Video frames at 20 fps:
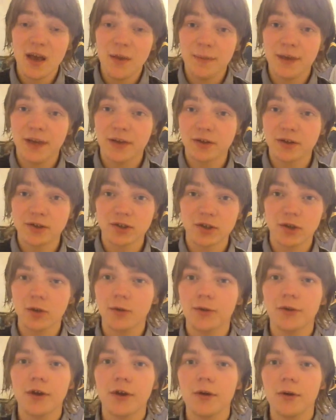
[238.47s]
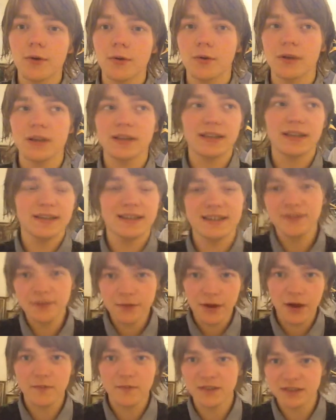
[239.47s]
Because although they
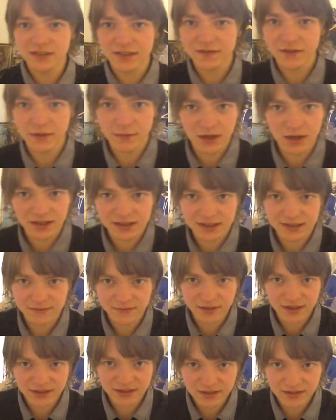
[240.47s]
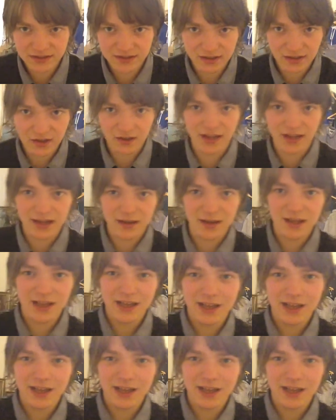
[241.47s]
it obviously for the marketing reasons and all that,